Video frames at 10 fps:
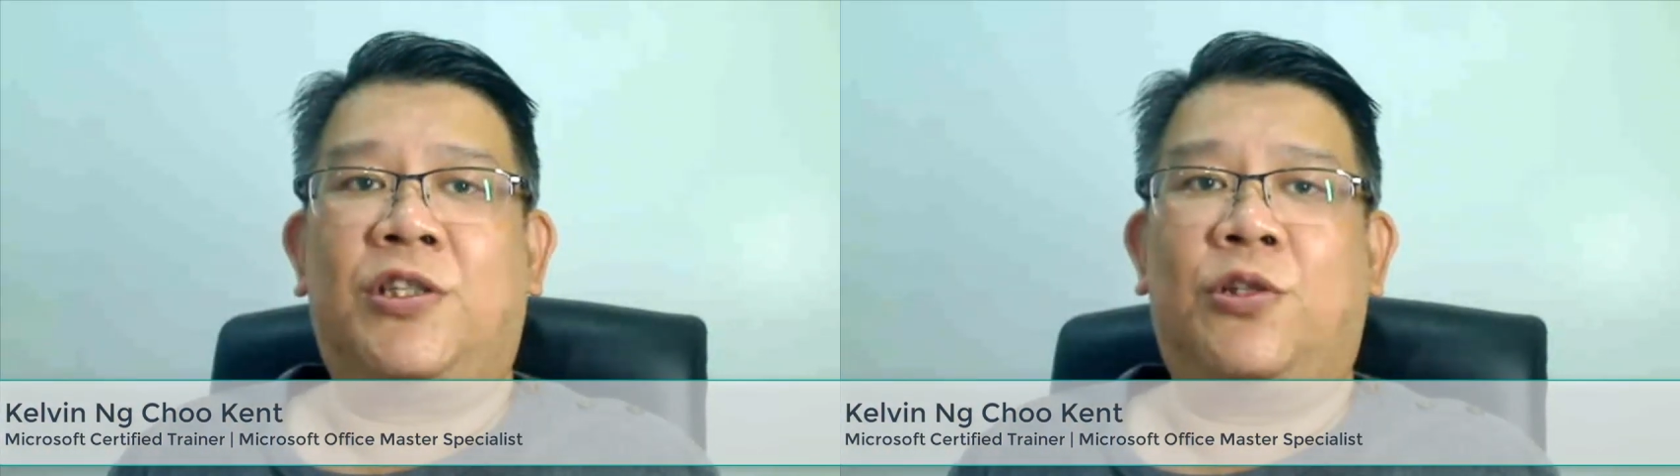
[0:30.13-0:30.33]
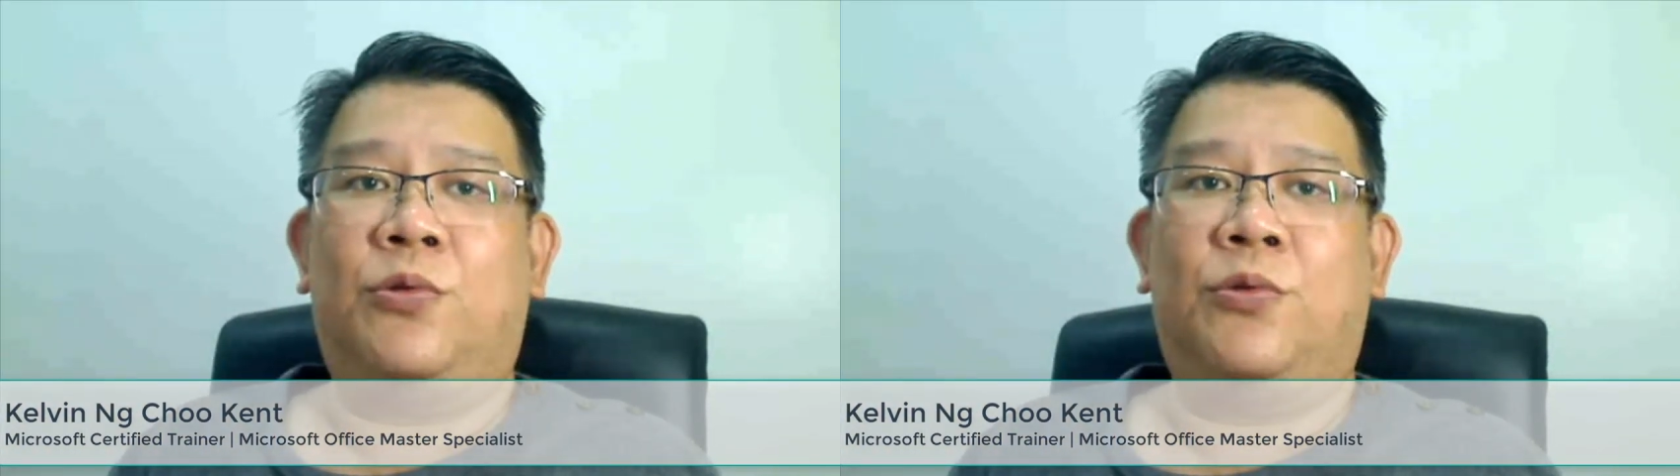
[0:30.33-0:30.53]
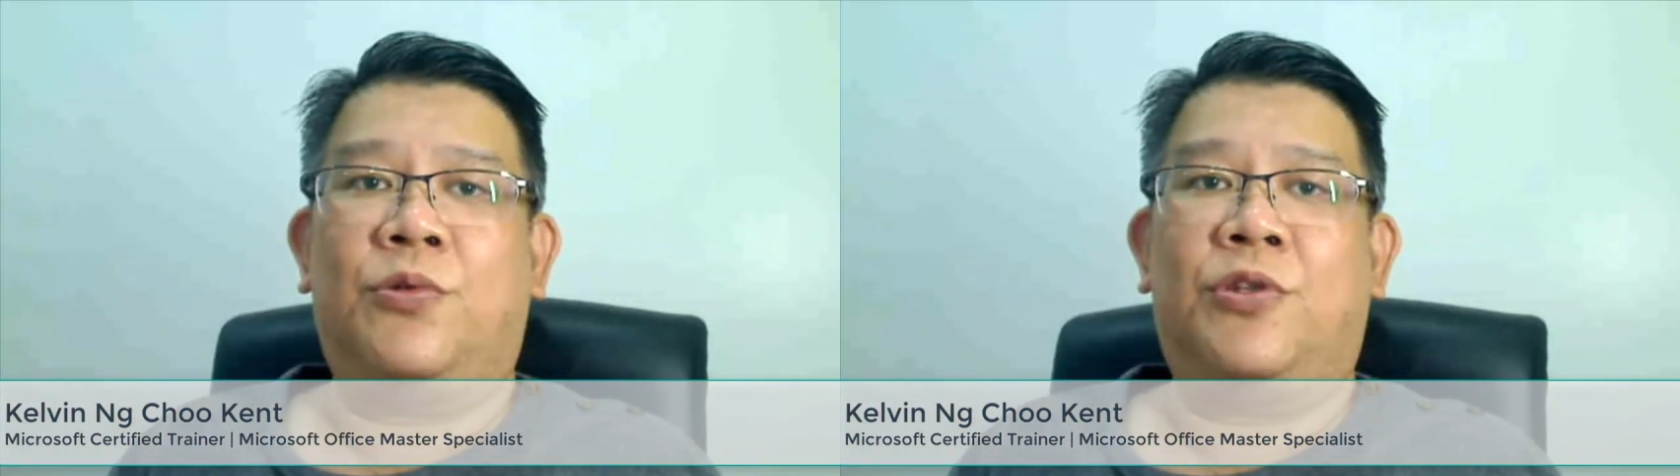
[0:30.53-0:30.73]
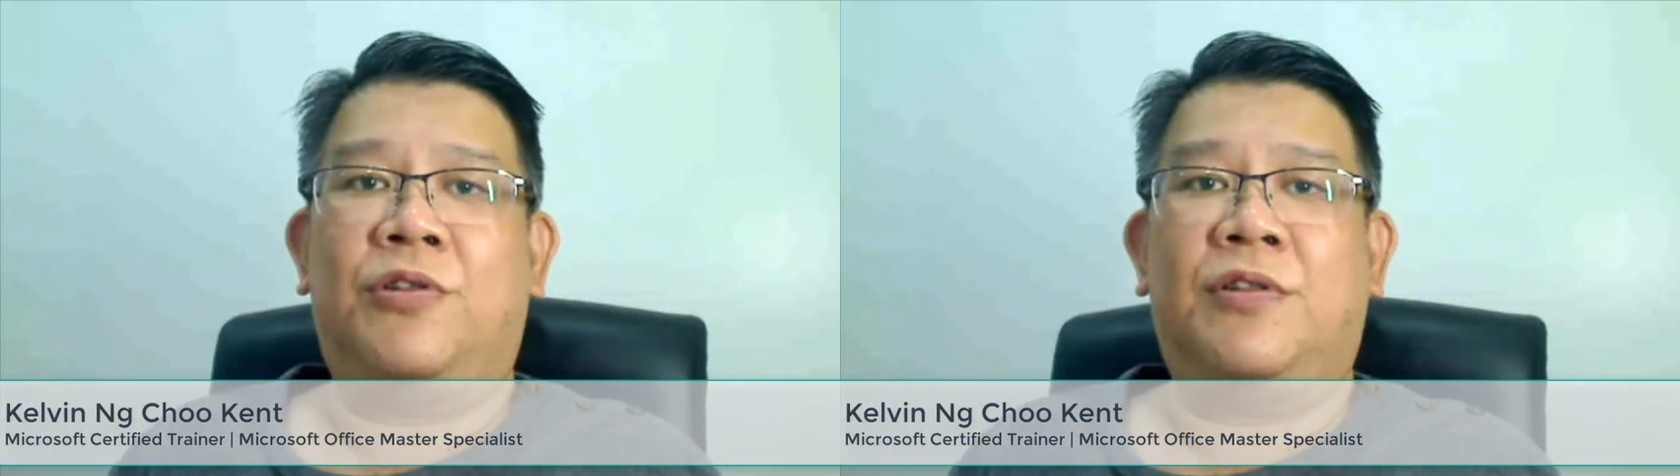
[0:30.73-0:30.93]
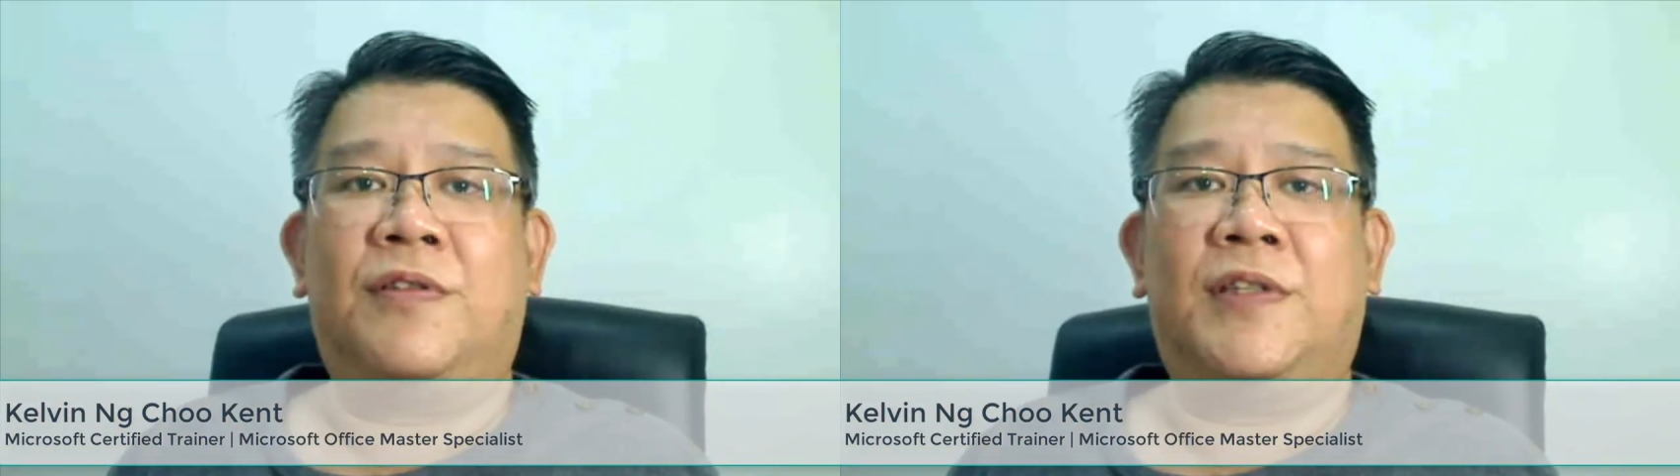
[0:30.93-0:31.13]
schools,
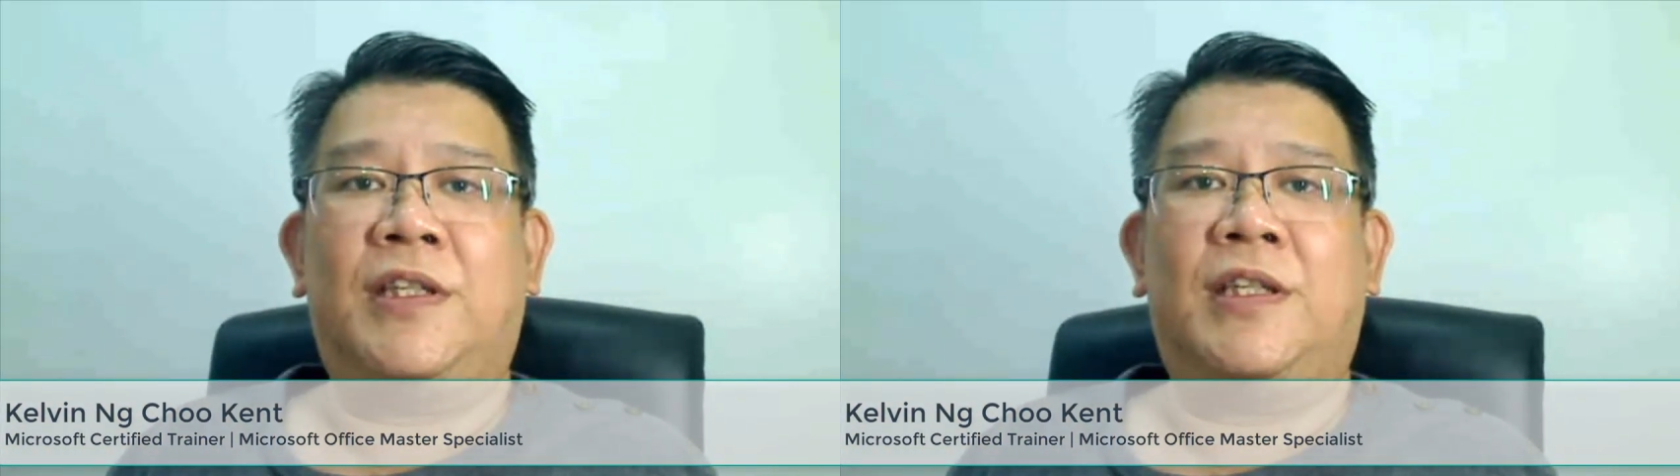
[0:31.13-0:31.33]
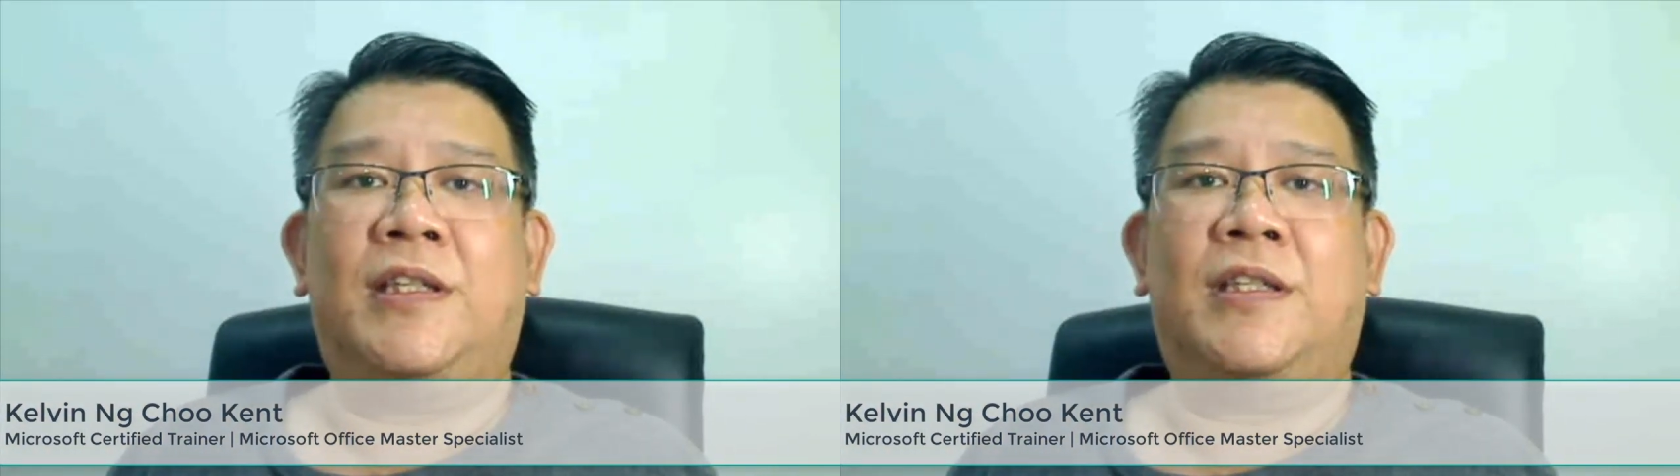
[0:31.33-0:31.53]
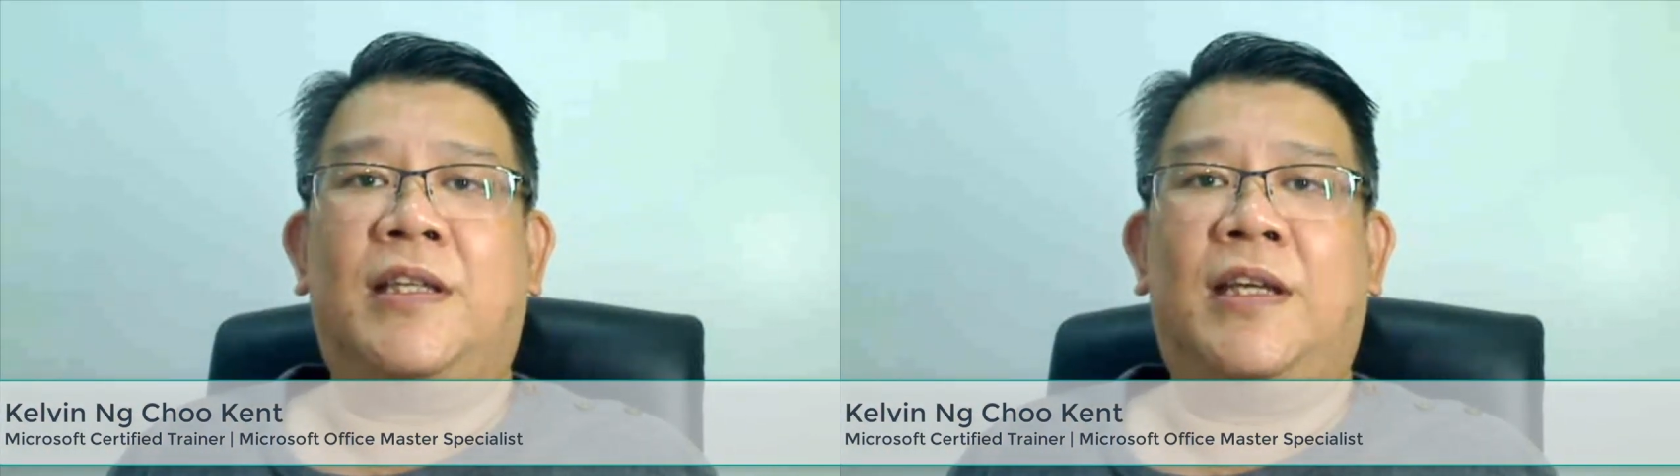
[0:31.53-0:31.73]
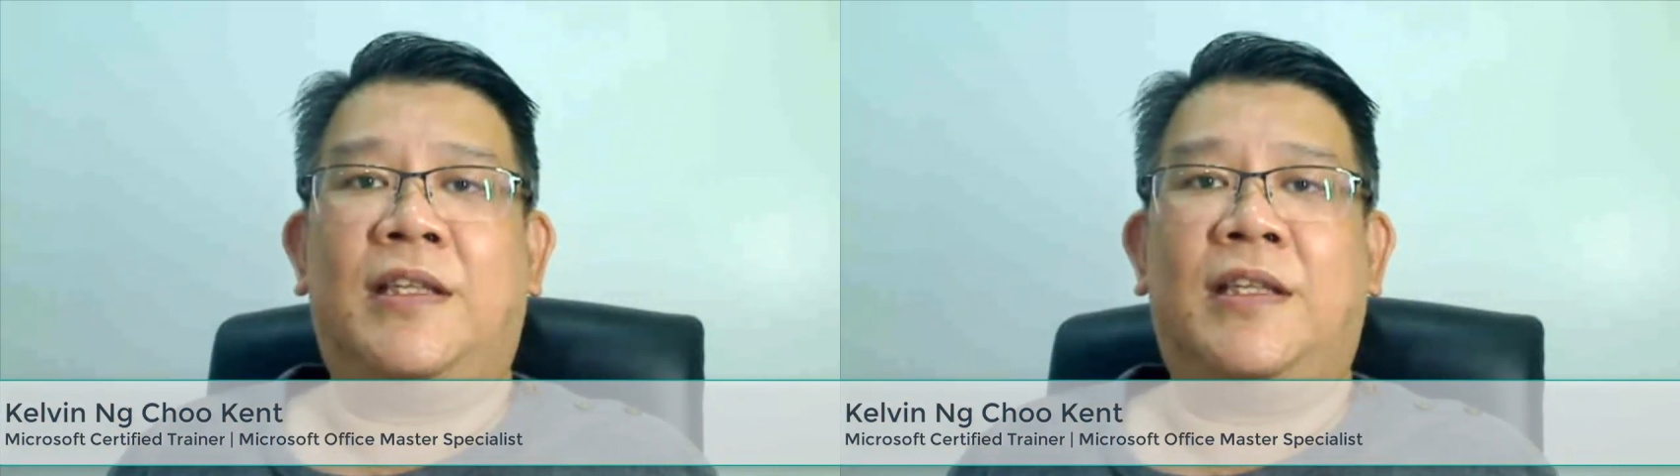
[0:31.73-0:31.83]
universities,